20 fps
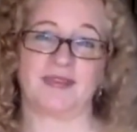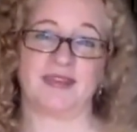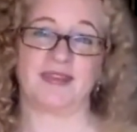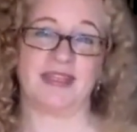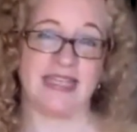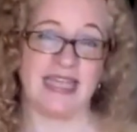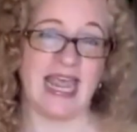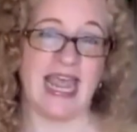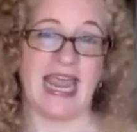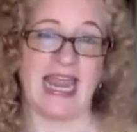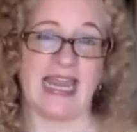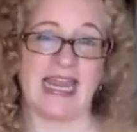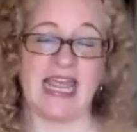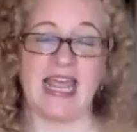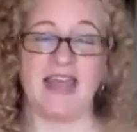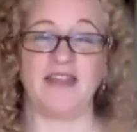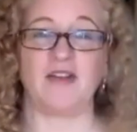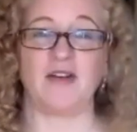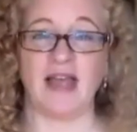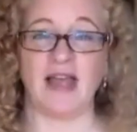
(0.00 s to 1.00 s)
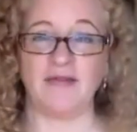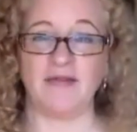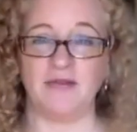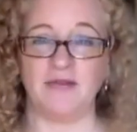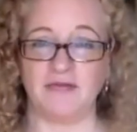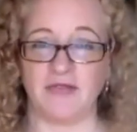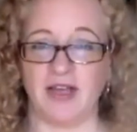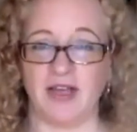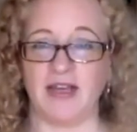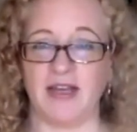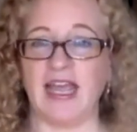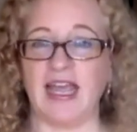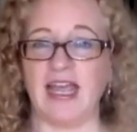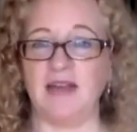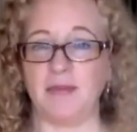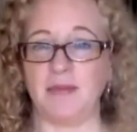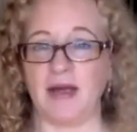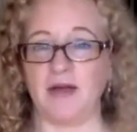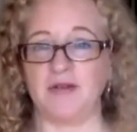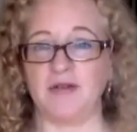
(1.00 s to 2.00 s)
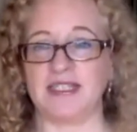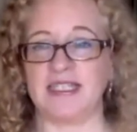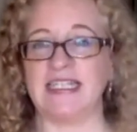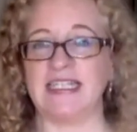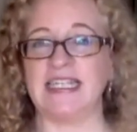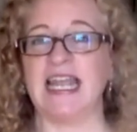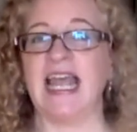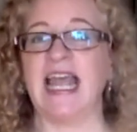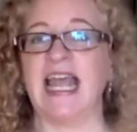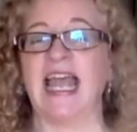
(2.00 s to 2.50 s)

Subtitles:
Yay. And they're having fun and bouncing,